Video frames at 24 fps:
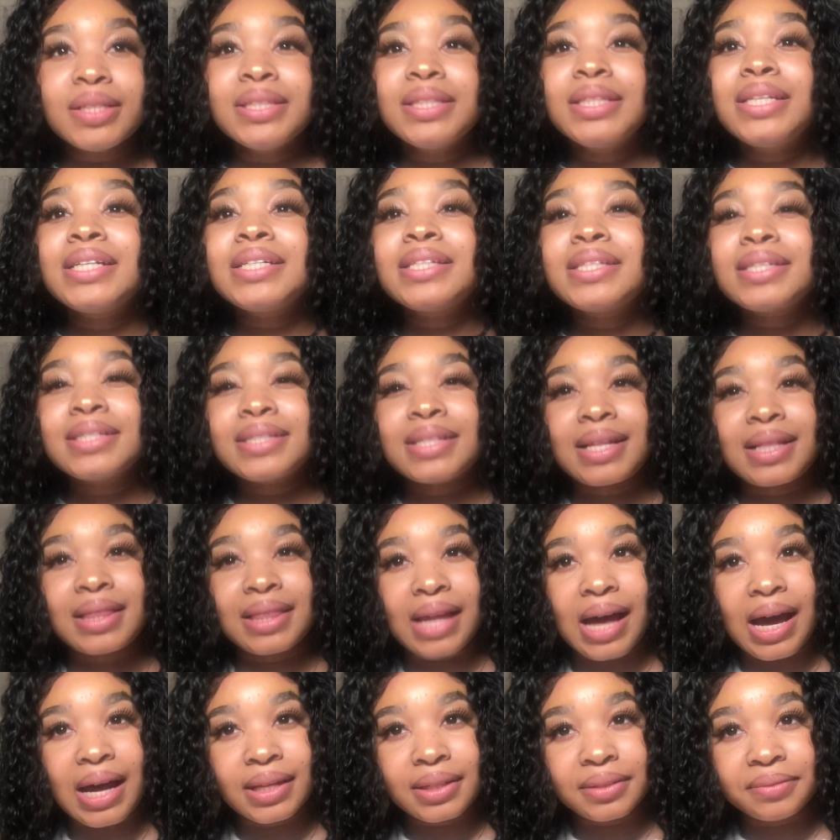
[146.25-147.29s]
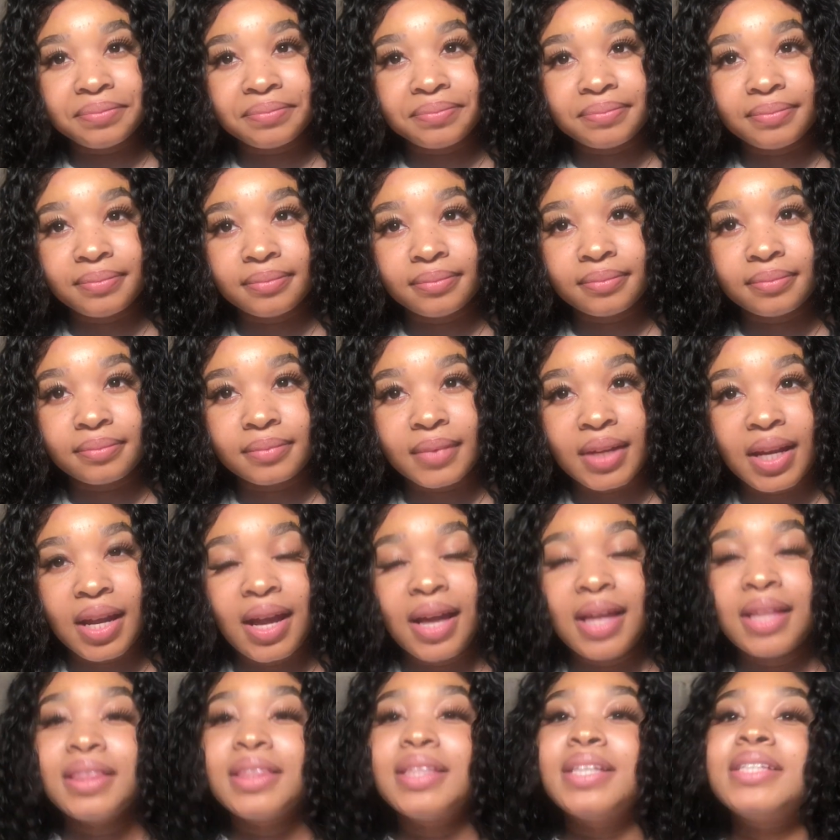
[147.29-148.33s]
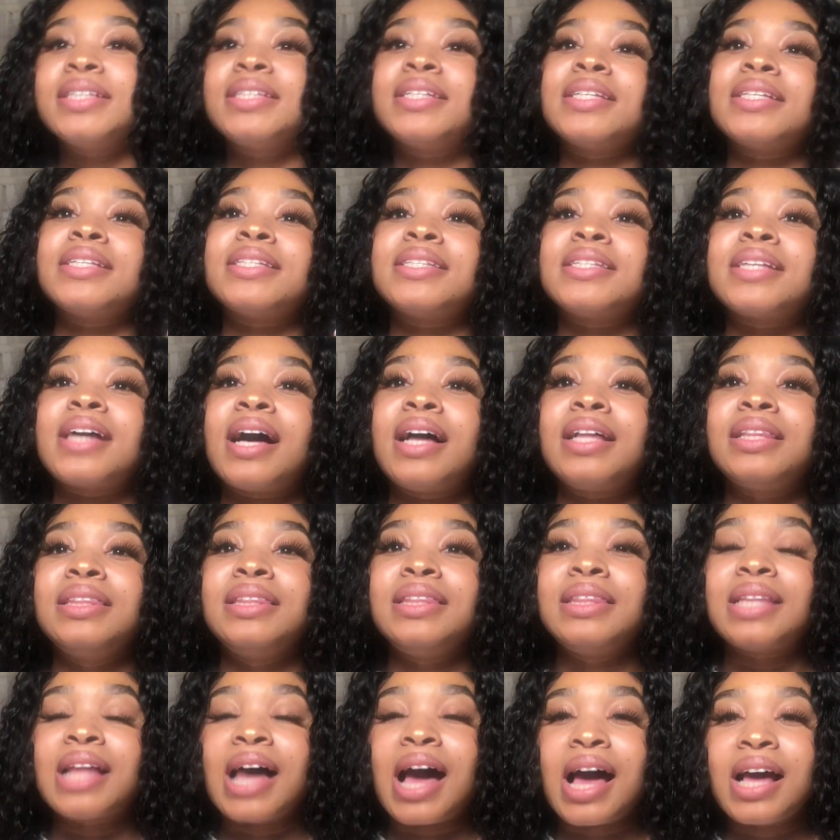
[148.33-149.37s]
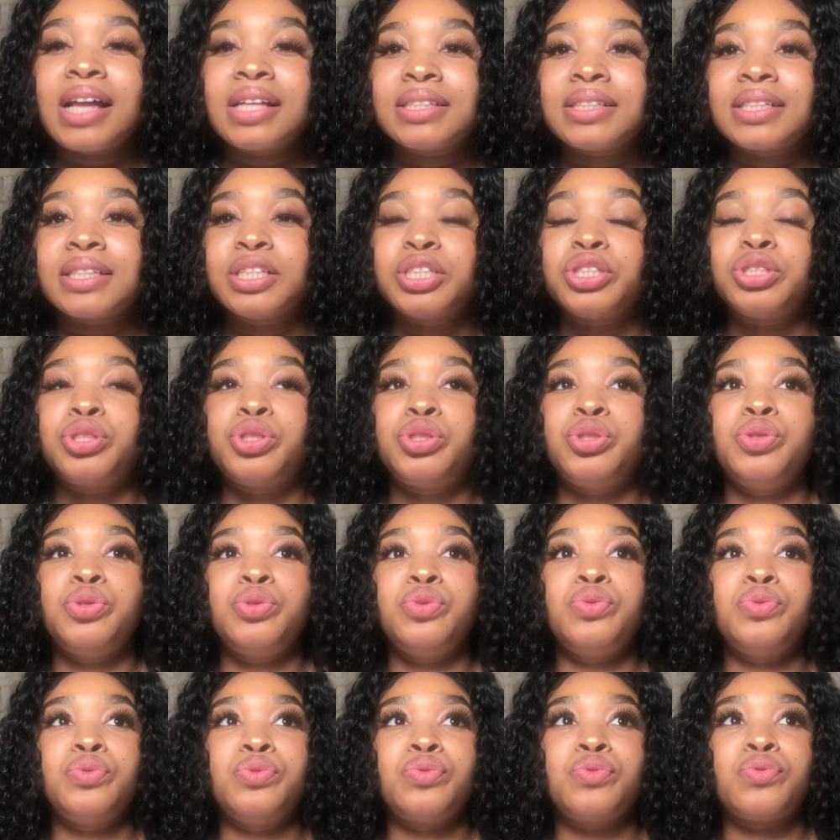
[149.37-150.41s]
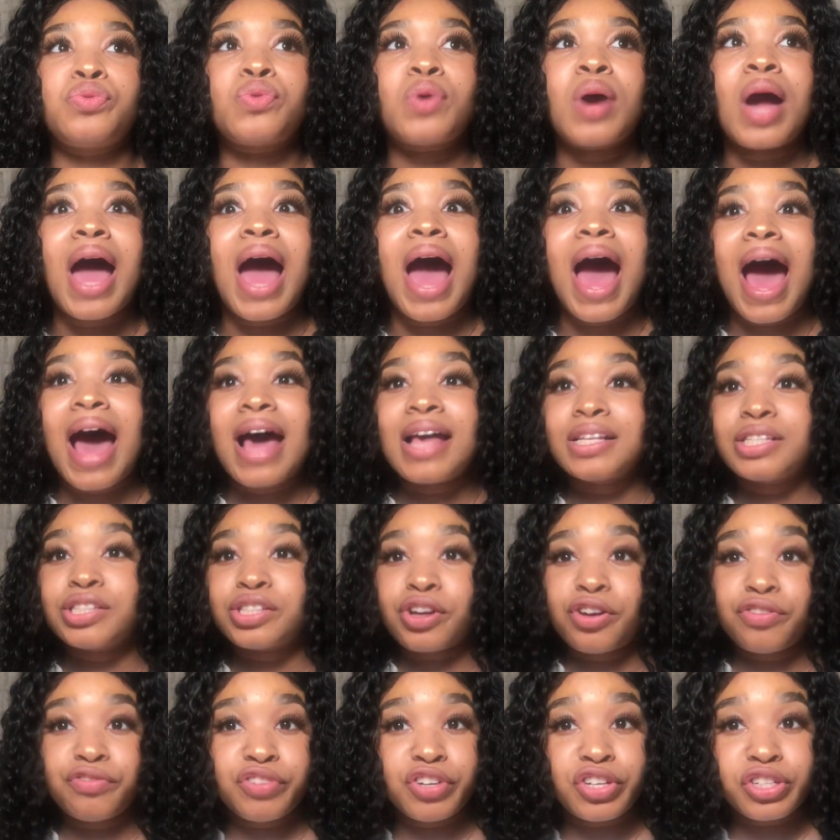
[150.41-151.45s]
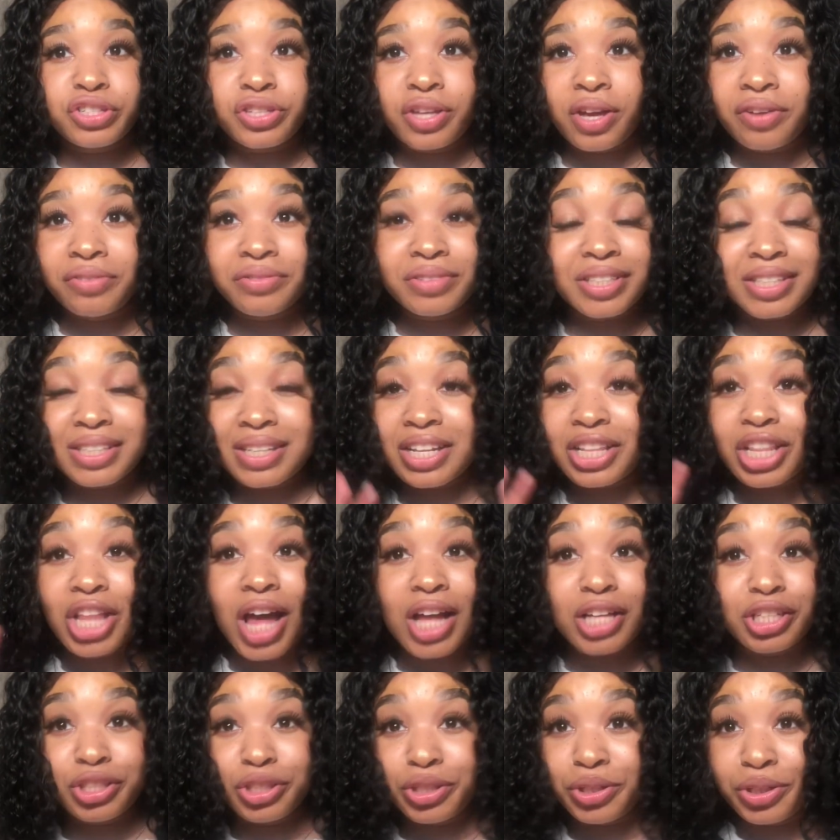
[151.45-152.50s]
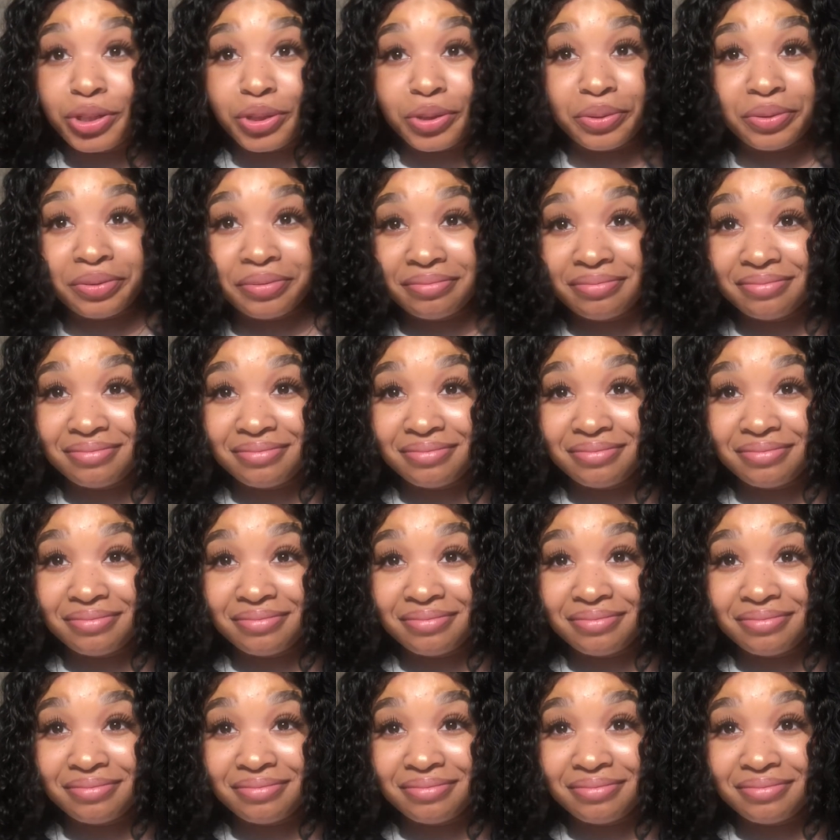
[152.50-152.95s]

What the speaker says: This is a lot. This is a lot to ask of yourself. This is a lot to do.